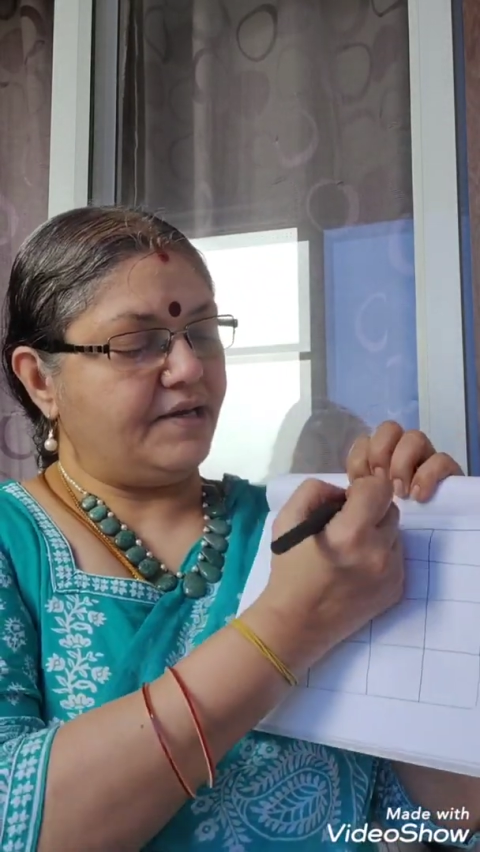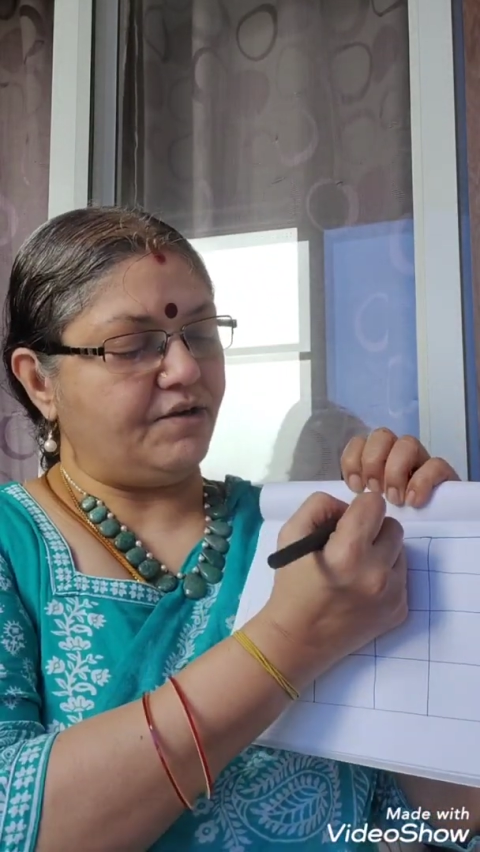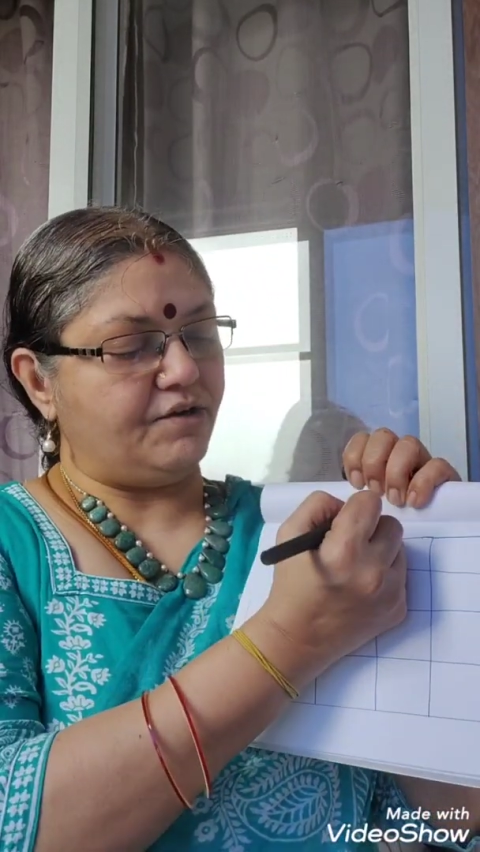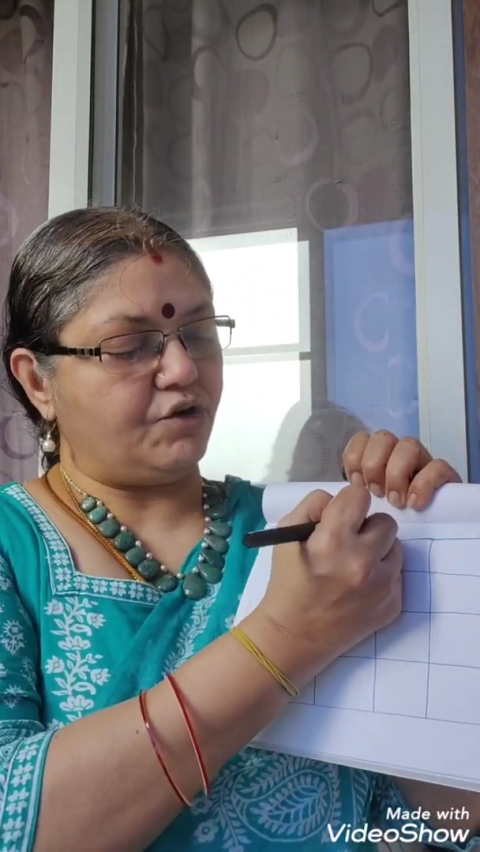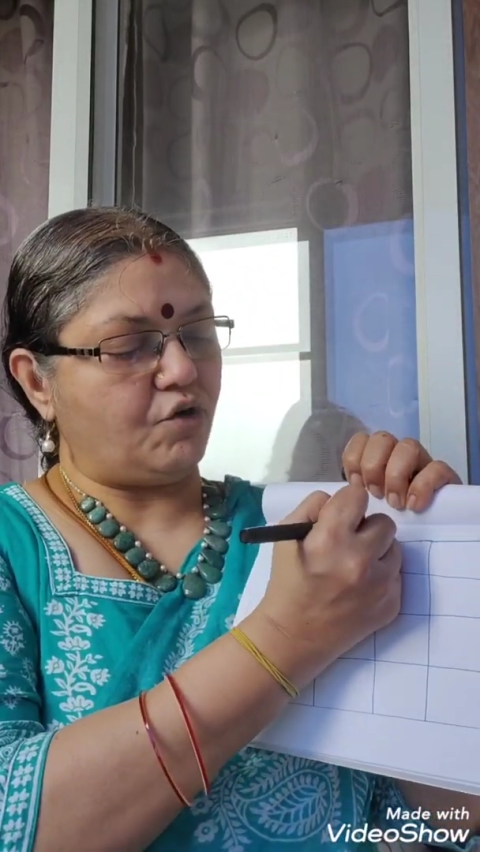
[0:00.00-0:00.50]

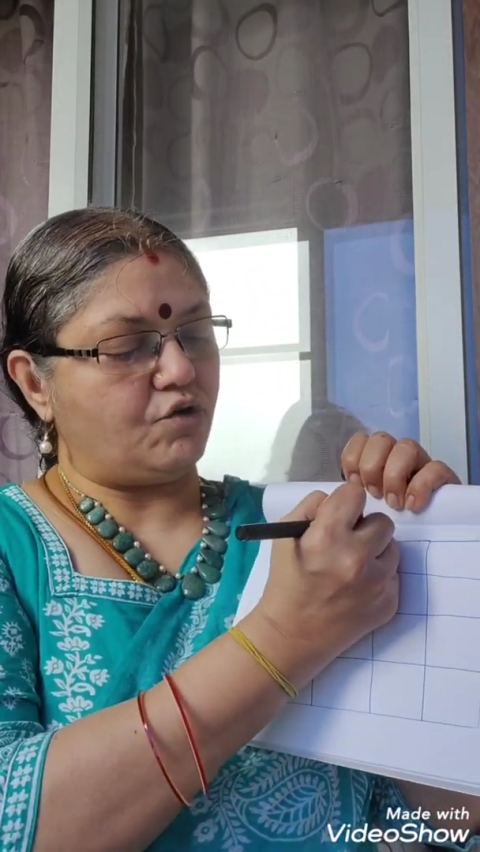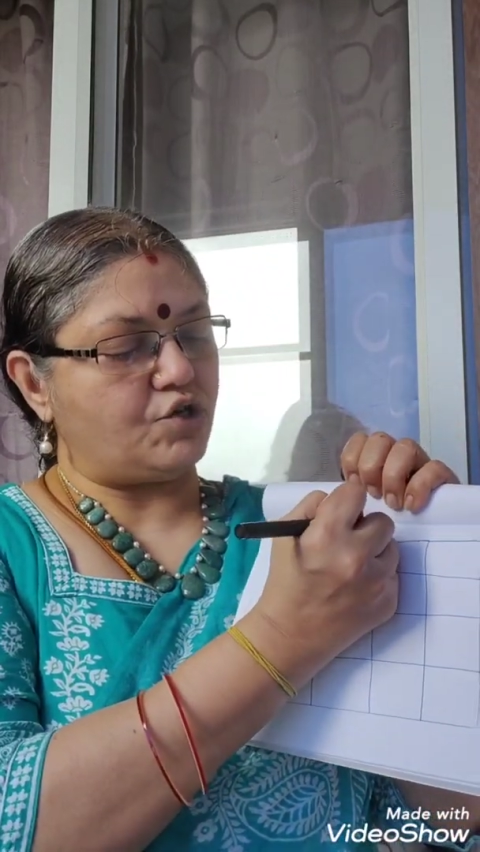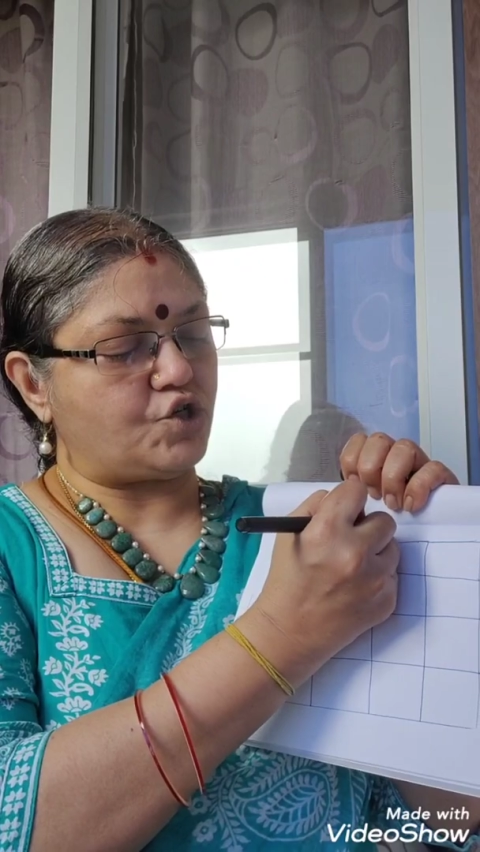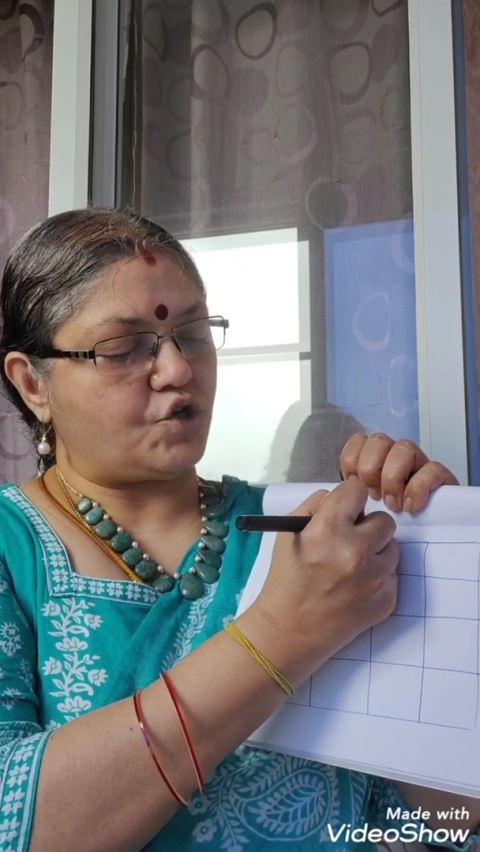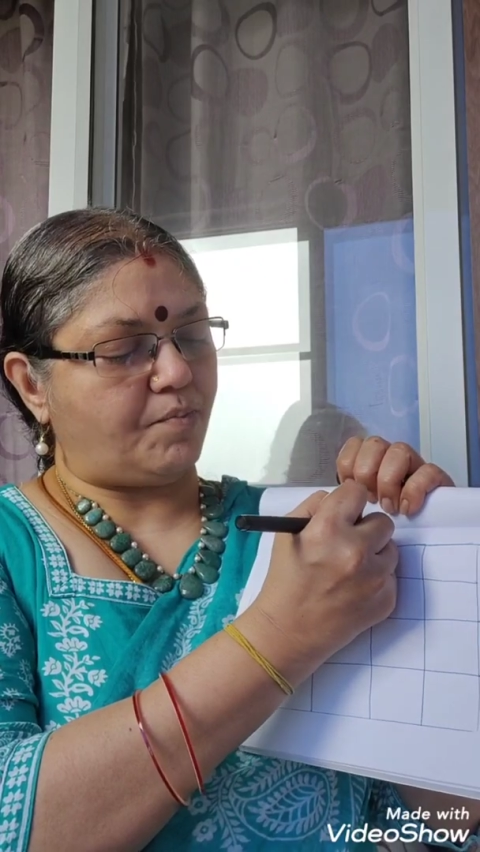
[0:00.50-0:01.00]
here
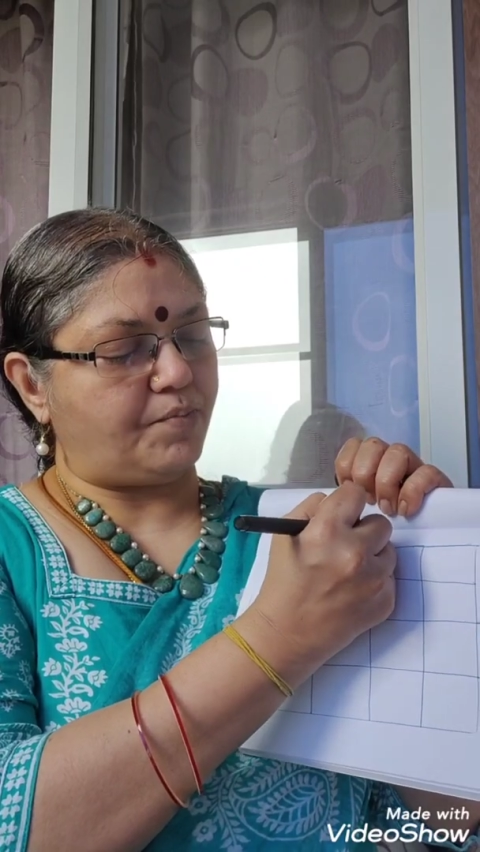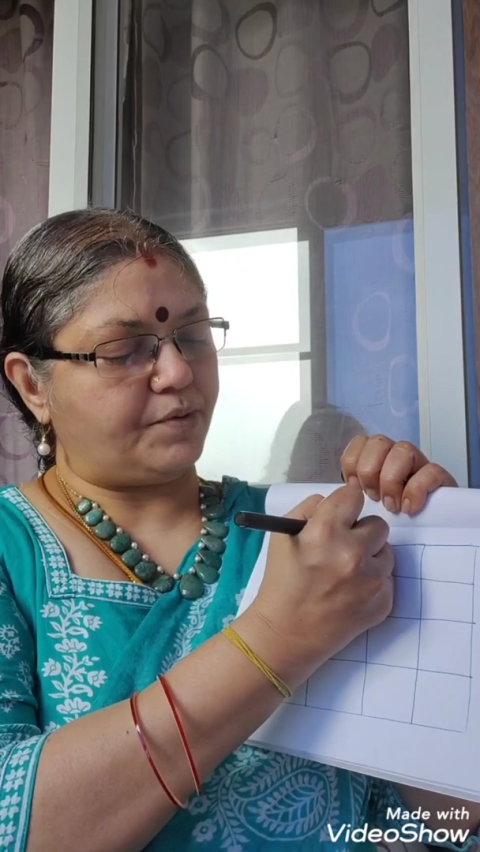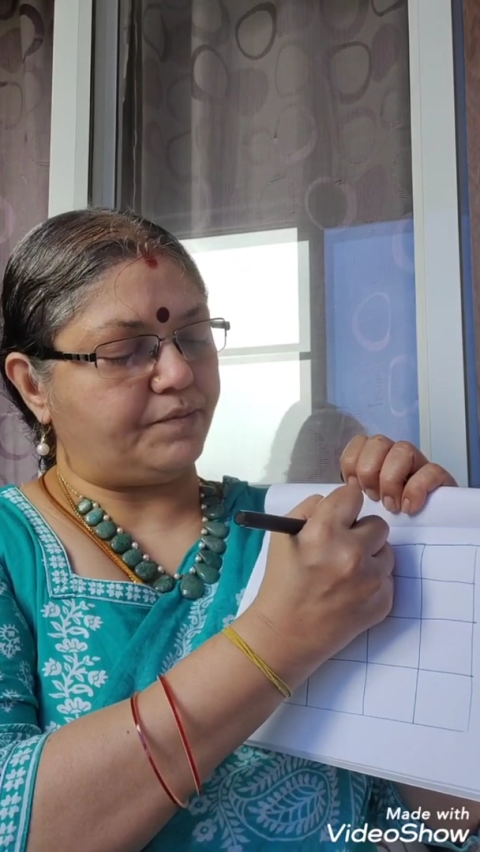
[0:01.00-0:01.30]
on top.